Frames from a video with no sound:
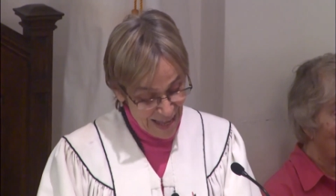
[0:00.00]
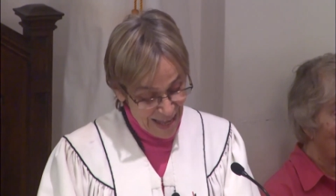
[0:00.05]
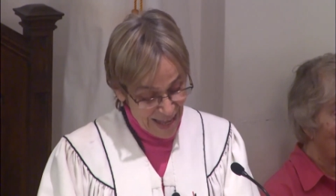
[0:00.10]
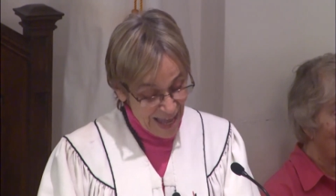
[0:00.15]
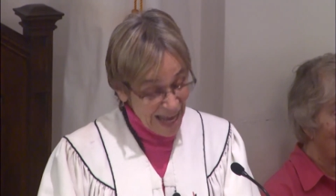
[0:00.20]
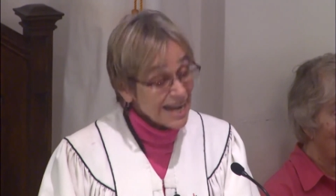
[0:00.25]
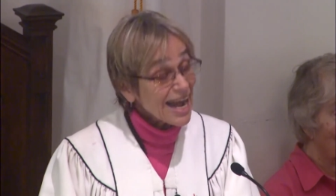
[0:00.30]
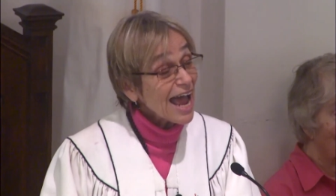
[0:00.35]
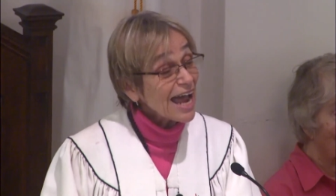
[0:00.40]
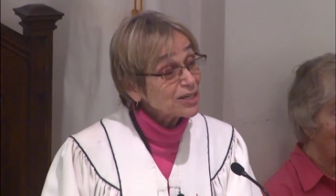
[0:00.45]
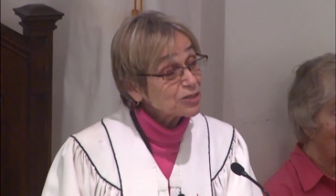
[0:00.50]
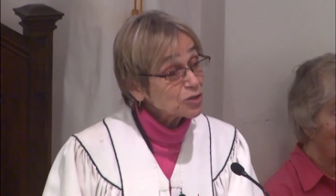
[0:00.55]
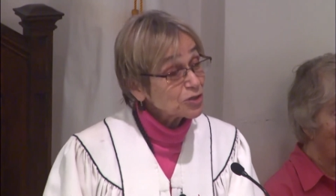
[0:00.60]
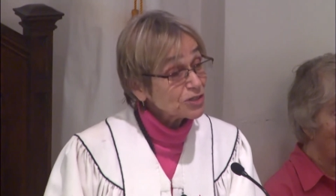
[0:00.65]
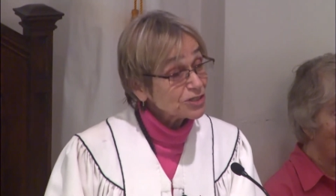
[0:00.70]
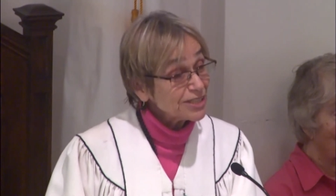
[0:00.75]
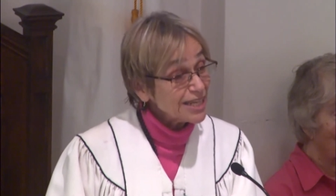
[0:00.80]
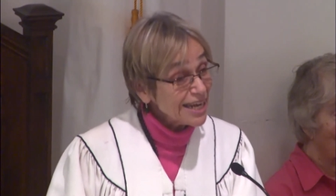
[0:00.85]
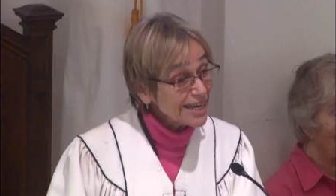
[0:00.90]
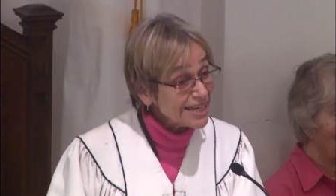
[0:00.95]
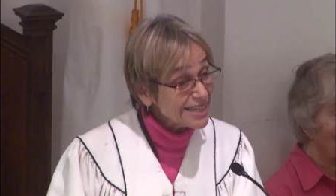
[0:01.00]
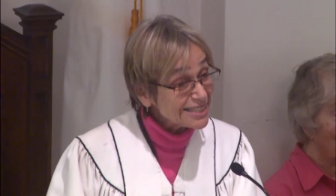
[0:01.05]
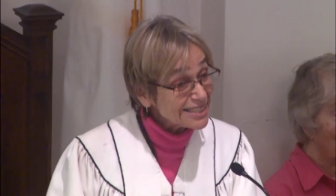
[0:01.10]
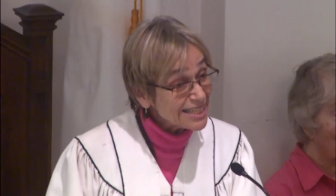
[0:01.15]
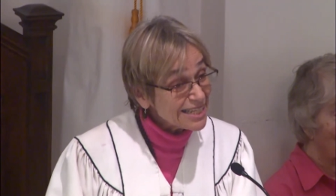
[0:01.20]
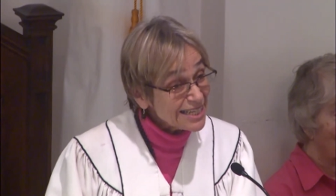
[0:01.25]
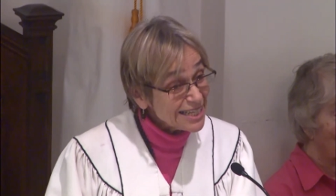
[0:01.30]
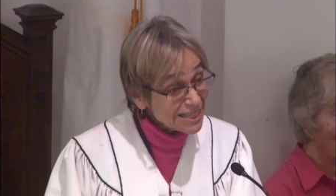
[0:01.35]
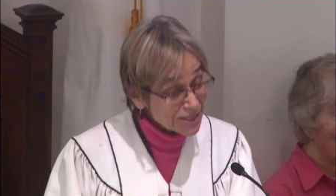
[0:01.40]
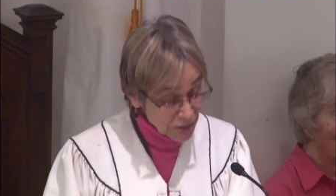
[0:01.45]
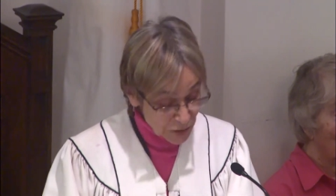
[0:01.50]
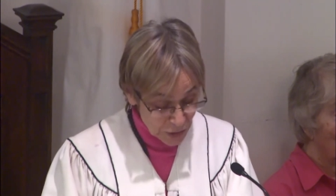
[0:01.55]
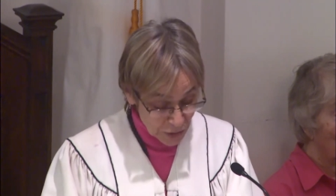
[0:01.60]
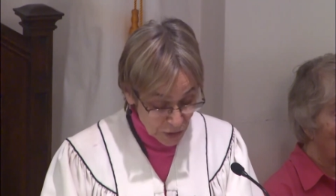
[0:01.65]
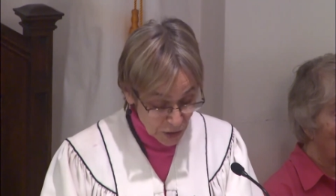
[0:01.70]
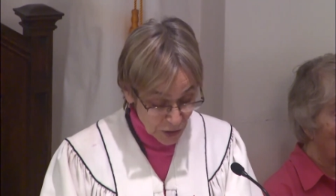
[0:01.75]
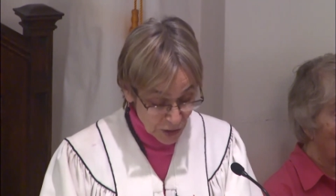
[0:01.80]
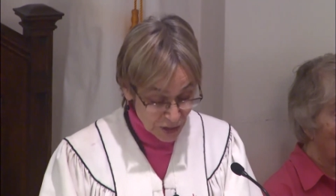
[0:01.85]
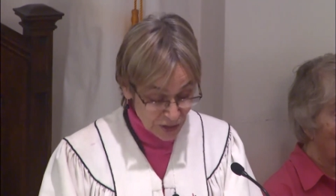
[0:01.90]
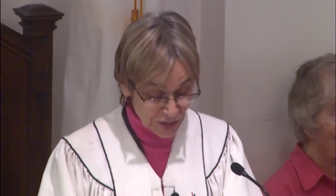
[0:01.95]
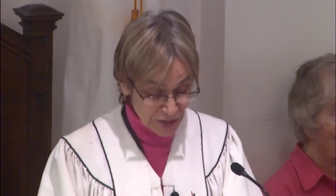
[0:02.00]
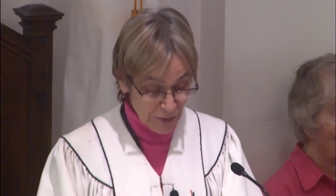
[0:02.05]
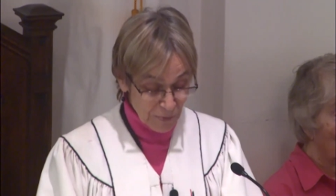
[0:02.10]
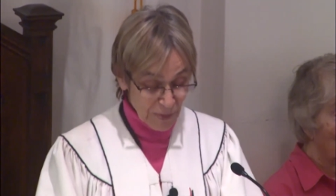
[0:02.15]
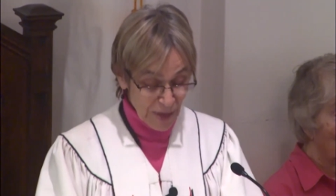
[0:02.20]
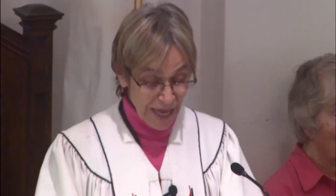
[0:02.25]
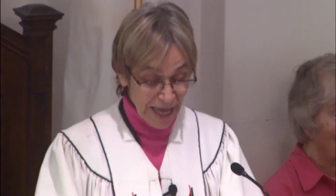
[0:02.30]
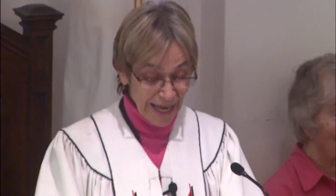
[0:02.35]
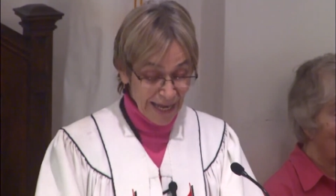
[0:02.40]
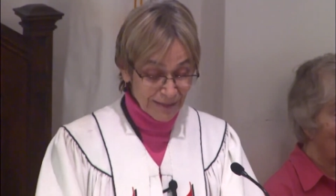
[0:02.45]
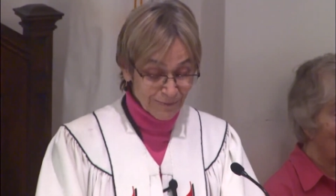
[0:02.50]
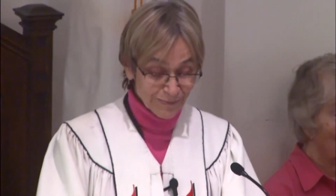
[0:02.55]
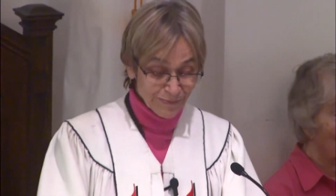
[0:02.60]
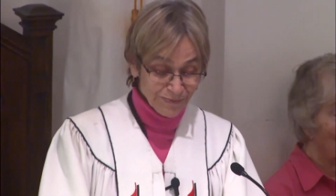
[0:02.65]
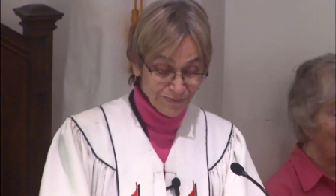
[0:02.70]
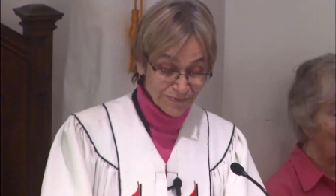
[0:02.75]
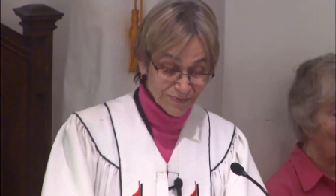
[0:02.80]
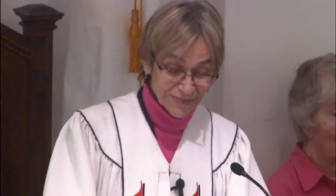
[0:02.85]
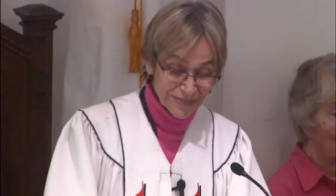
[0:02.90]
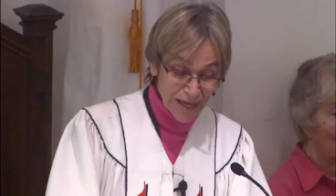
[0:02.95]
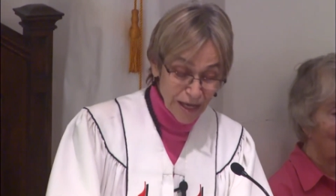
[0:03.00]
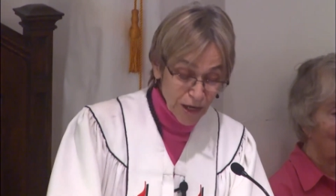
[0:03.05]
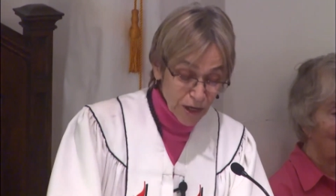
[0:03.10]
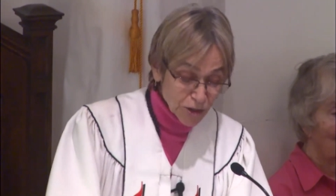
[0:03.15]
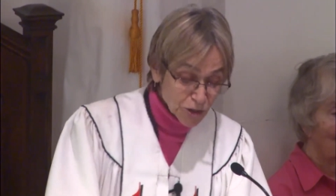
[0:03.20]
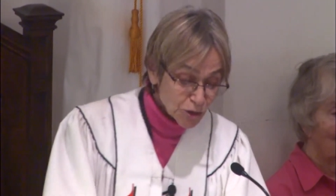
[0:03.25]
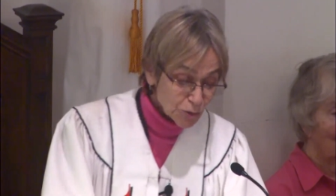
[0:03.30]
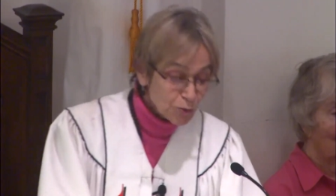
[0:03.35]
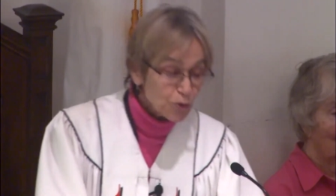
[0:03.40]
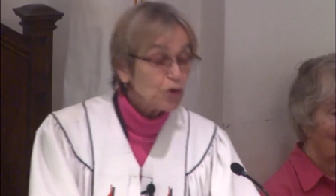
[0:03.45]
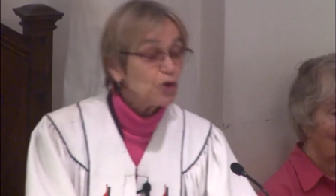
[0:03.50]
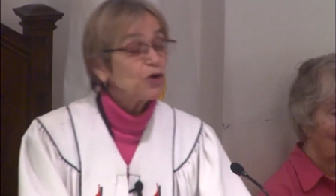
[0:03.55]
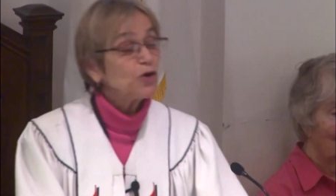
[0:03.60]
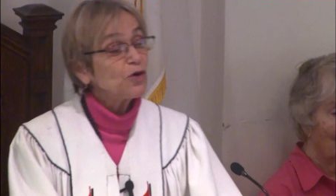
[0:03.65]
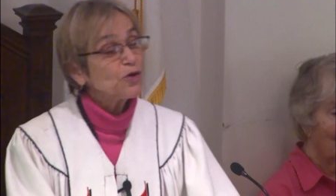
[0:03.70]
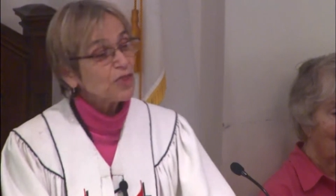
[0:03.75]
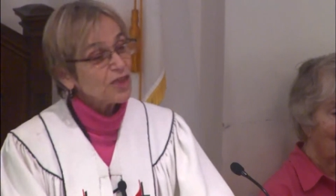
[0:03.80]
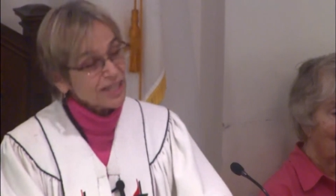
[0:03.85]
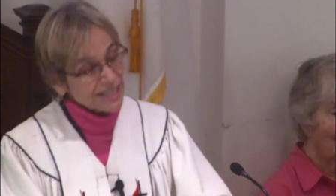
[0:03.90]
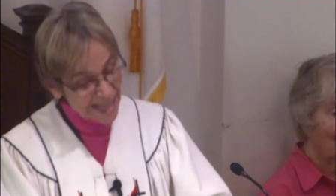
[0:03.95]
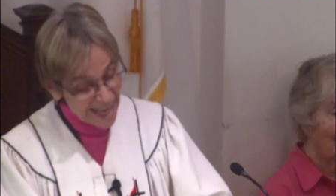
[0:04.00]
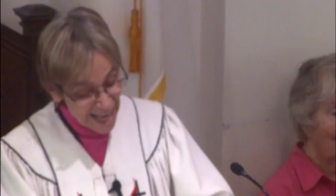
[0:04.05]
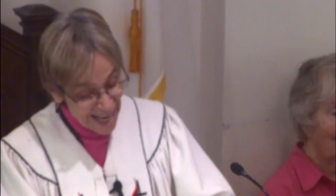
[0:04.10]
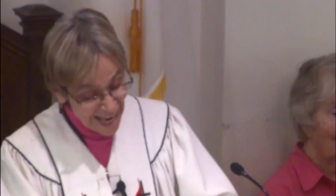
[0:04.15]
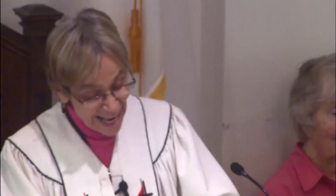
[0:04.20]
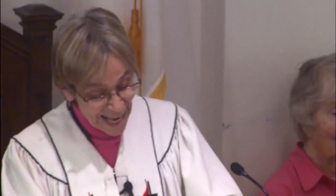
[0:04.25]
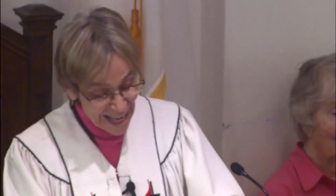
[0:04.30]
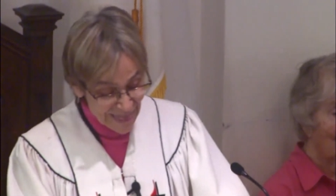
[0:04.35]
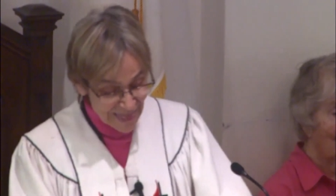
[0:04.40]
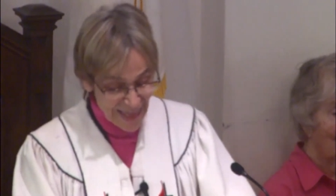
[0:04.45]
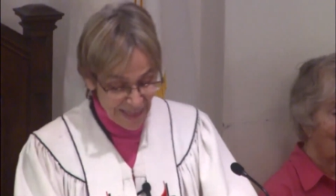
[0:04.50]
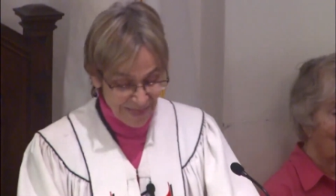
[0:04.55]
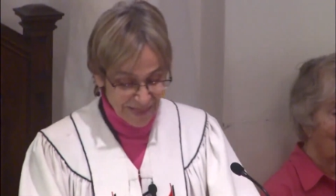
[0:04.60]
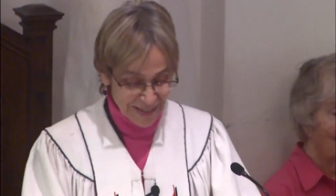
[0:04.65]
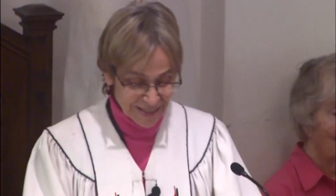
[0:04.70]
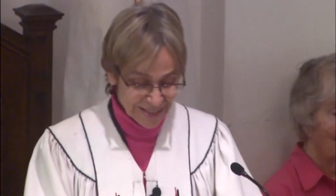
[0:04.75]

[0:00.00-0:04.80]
A natural tendency is to curse the pain, to rue the day that the